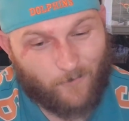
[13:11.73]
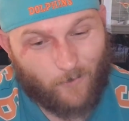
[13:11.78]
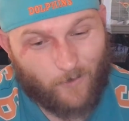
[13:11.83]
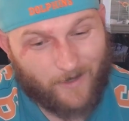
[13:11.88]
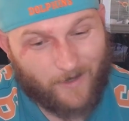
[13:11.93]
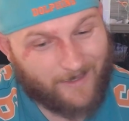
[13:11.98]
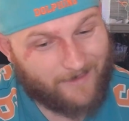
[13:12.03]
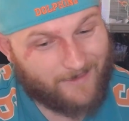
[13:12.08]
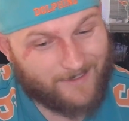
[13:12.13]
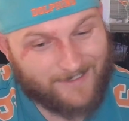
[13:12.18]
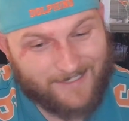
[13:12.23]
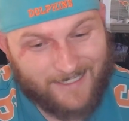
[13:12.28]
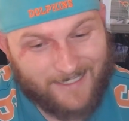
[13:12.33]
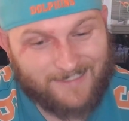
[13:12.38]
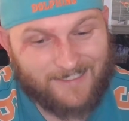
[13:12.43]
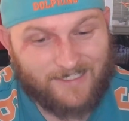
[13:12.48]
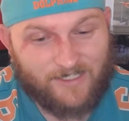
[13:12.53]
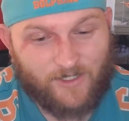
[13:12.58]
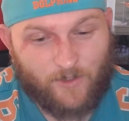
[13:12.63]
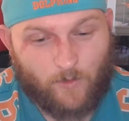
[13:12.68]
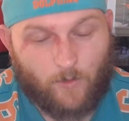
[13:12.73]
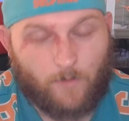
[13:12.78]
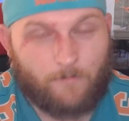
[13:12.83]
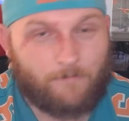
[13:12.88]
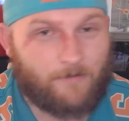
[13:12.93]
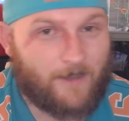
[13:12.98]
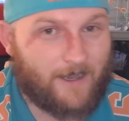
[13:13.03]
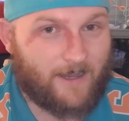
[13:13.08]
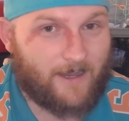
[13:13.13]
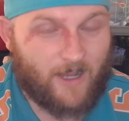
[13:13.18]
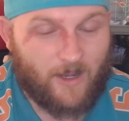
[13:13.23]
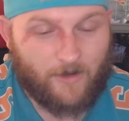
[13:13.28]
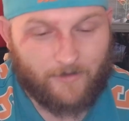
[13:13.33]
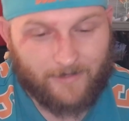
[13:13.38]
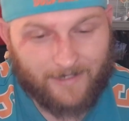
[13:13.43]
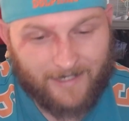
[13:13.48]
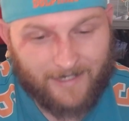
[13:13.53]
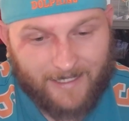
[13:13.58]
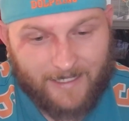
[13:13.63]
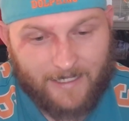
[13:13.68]
for either Tessie New or
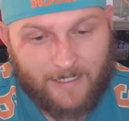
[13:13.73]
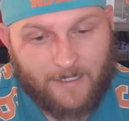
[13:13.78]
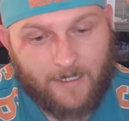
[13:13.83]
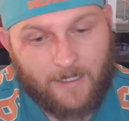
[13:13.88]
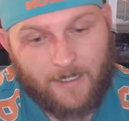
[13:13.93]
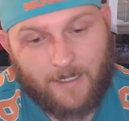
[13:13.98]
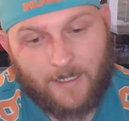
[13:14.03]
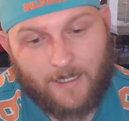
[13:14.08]
Branko Lee.